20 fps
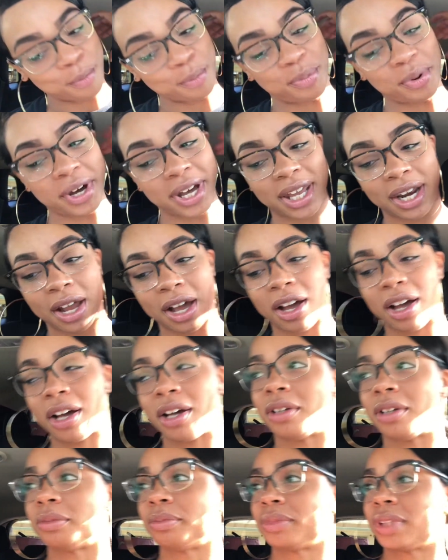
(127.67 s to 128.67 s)
But
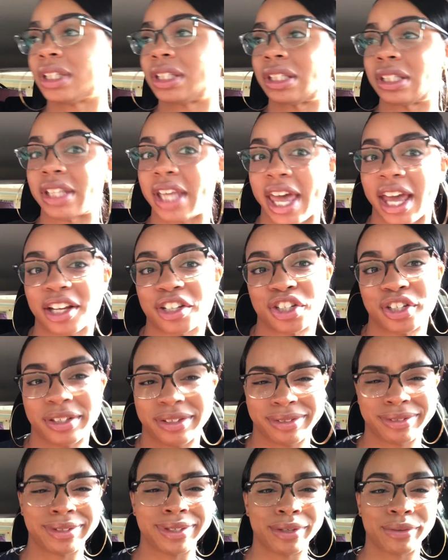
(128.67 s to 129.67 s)
this is actually
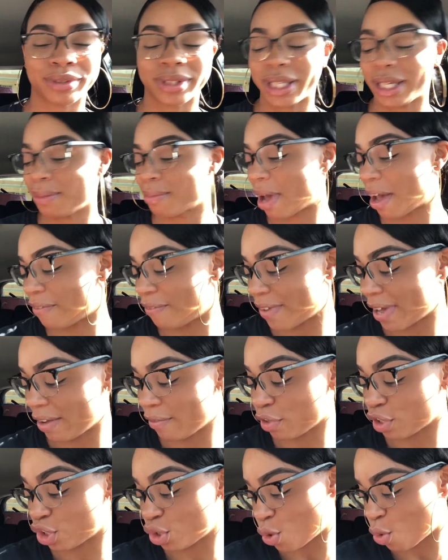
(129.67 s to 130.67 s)
secretly my
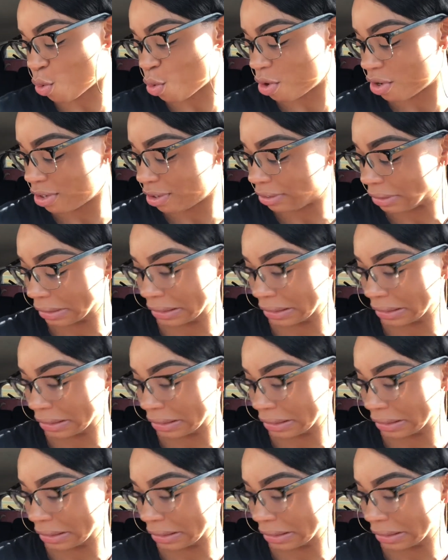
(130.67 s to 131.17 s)
favorite school.